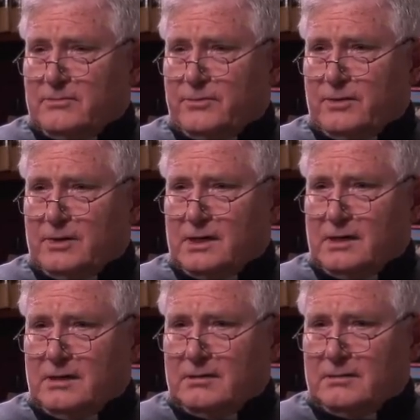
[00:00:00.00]
for
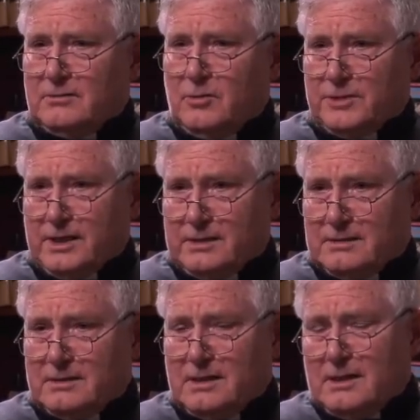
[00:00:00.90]
our homeland.
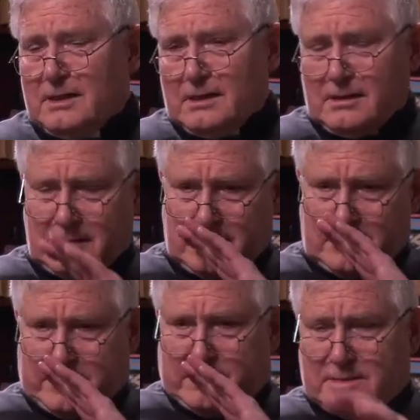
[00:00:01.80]

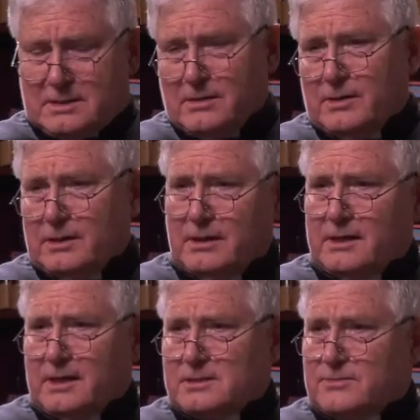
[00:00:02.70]
So I
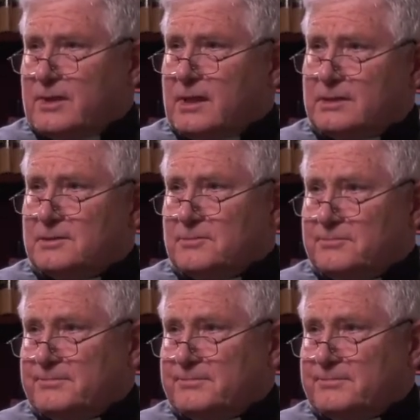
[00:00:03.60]
ask for that too.